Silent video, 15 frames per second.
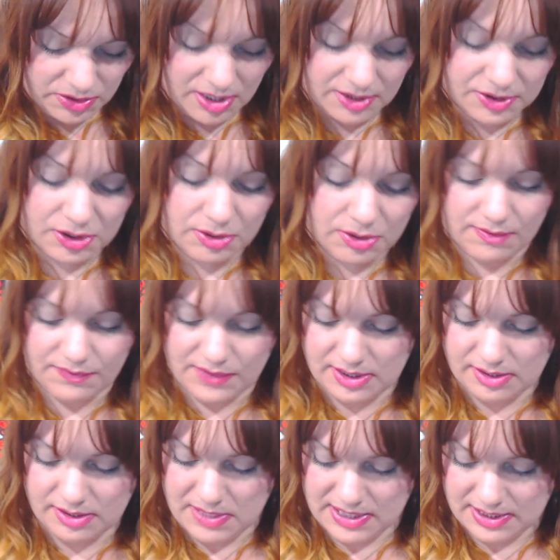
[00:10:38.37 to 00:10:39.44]
also got two
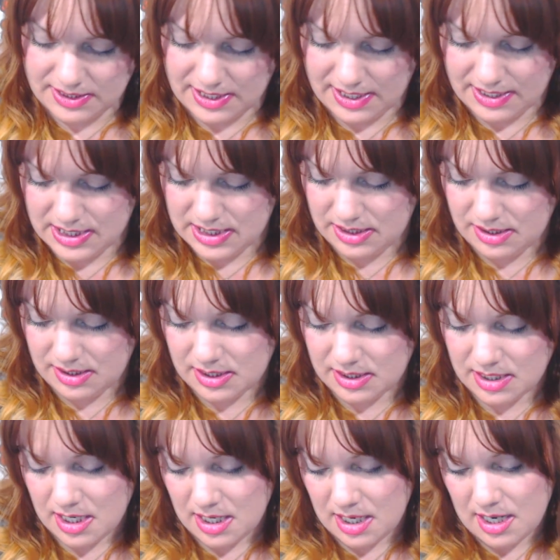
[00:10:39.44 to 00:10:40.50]
of these
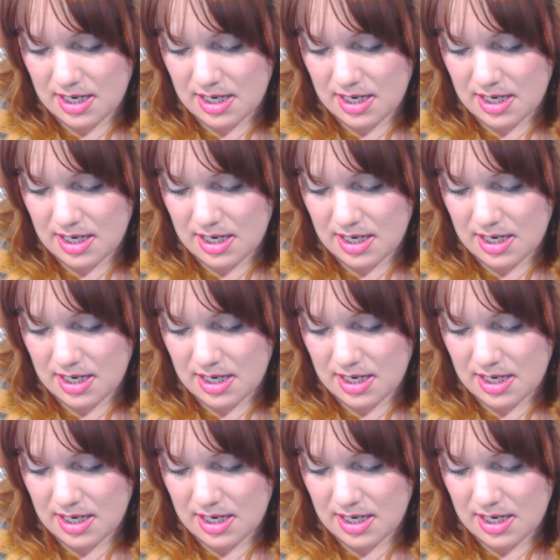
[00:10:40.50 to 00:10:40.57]
mascaras.